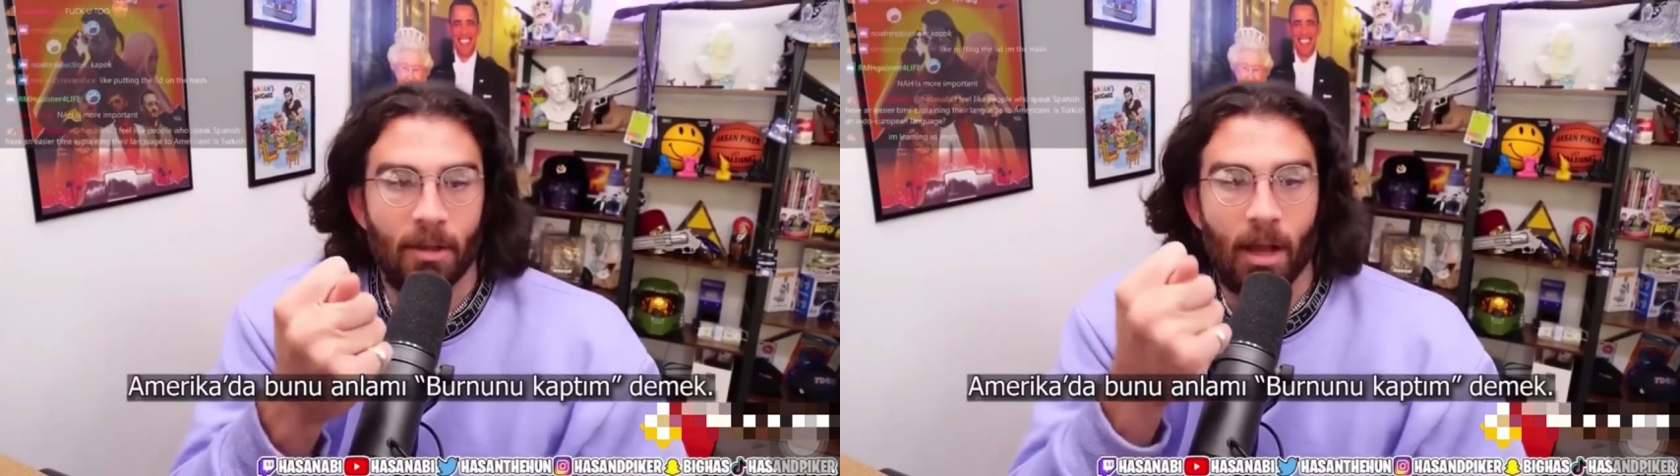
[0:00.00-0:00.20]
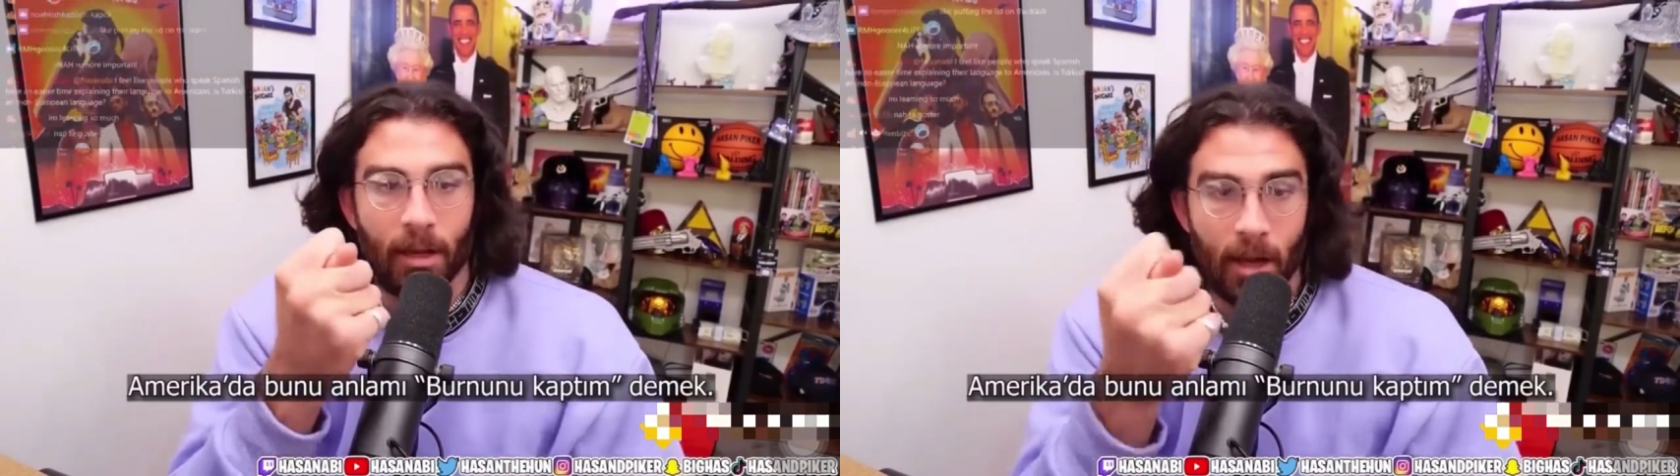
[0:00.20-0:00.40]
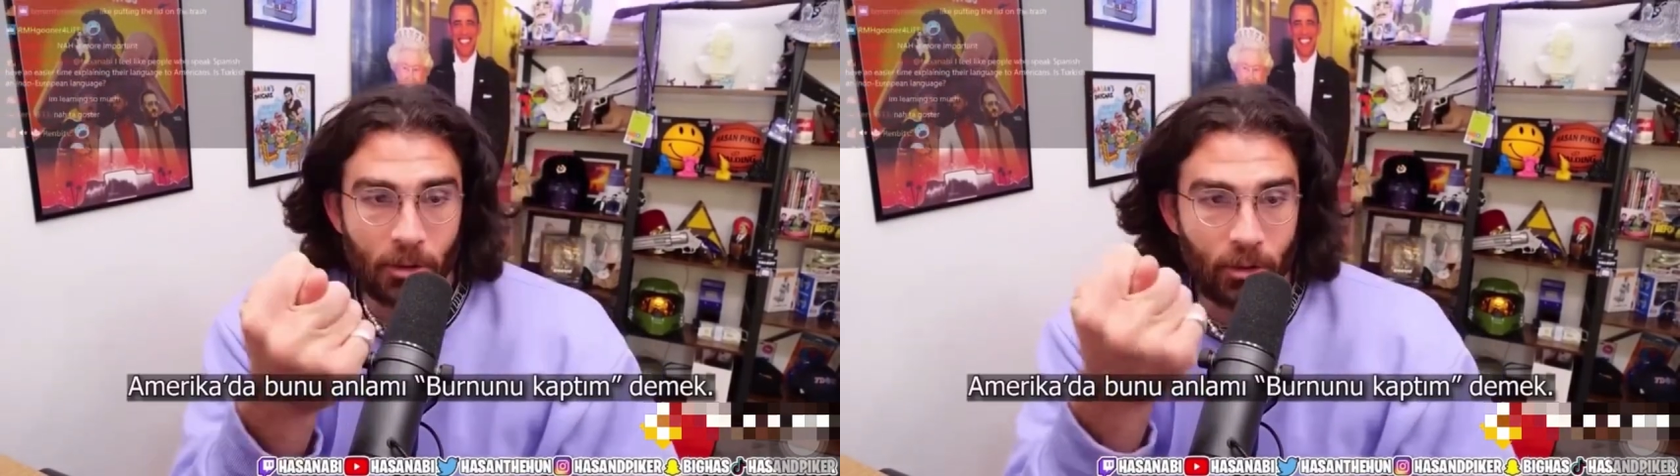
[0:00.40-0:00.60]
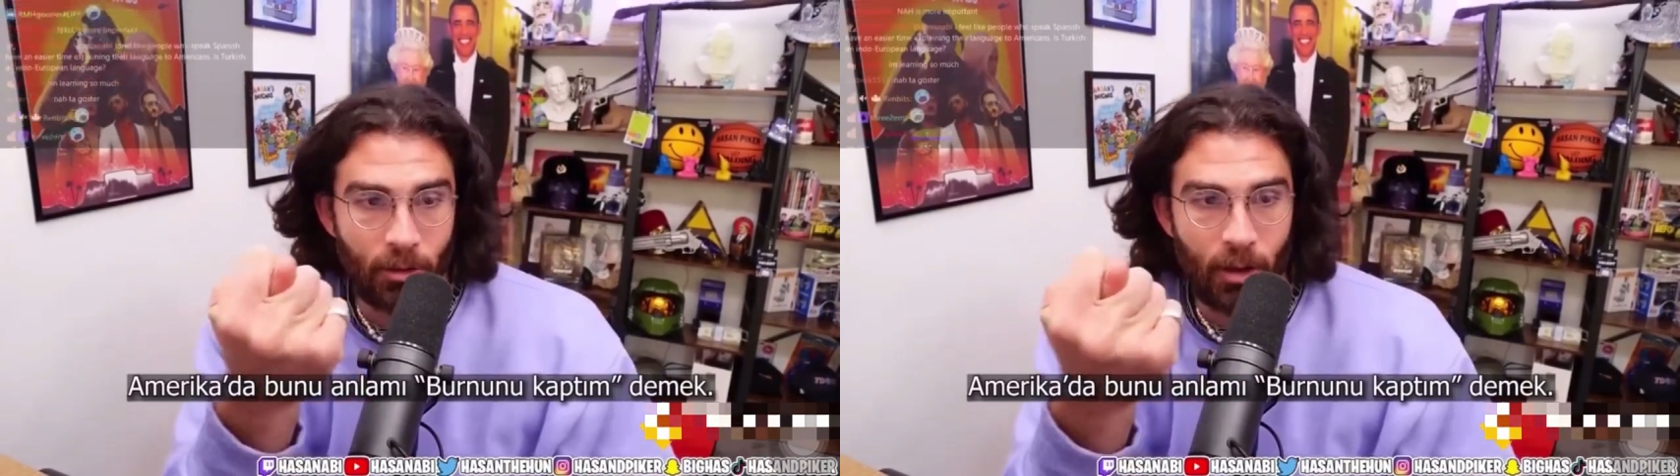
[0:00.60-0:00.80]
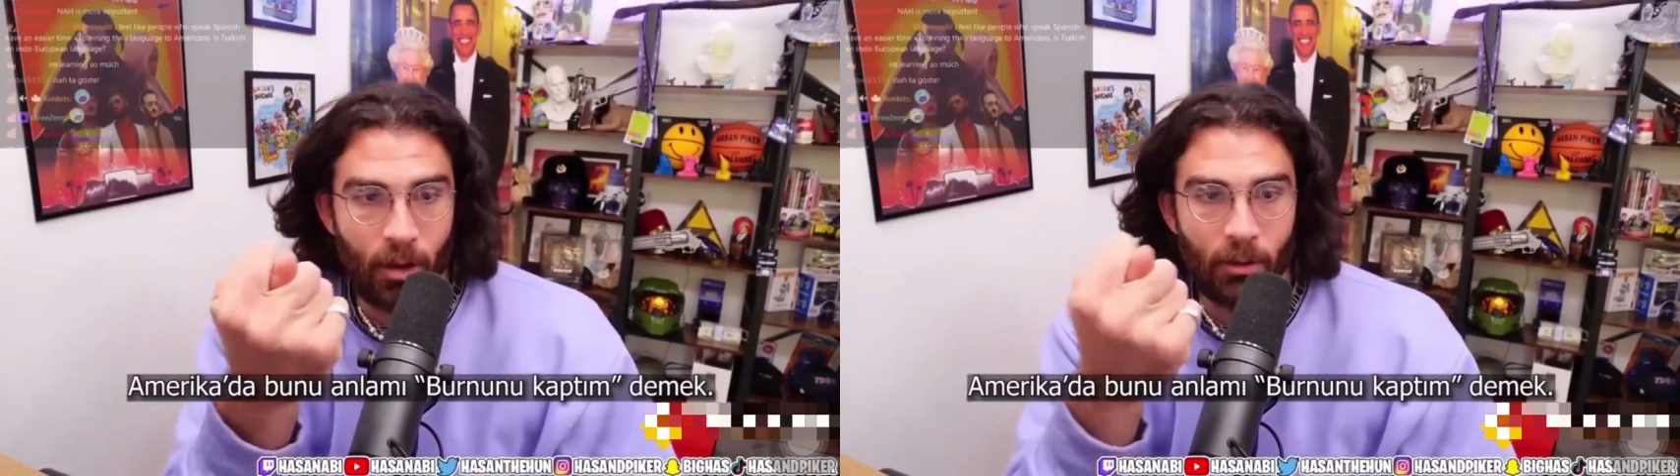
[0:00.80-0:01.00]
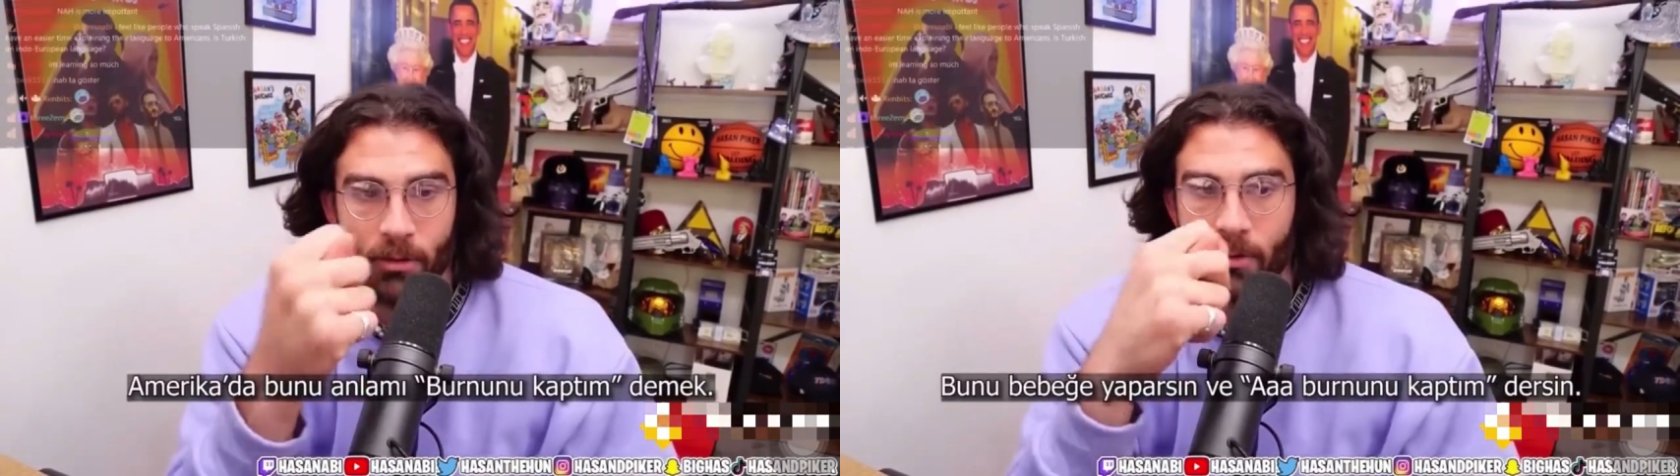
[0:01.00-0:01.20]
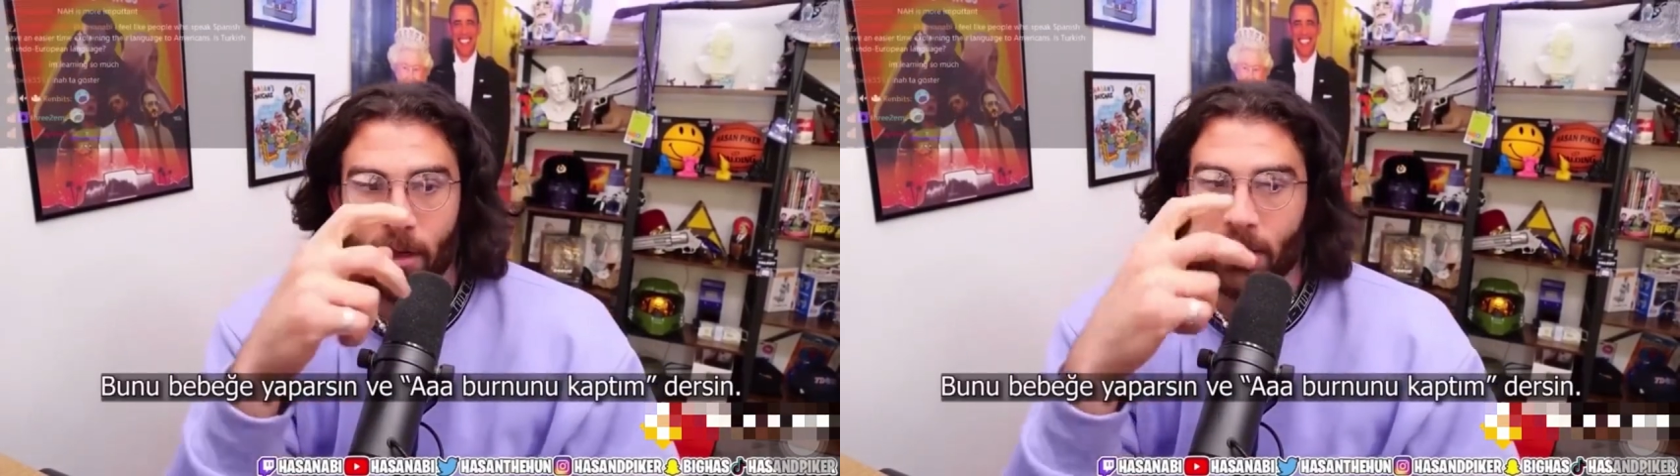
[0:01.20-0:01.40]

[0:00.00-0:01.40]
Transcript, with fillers: I got your nose.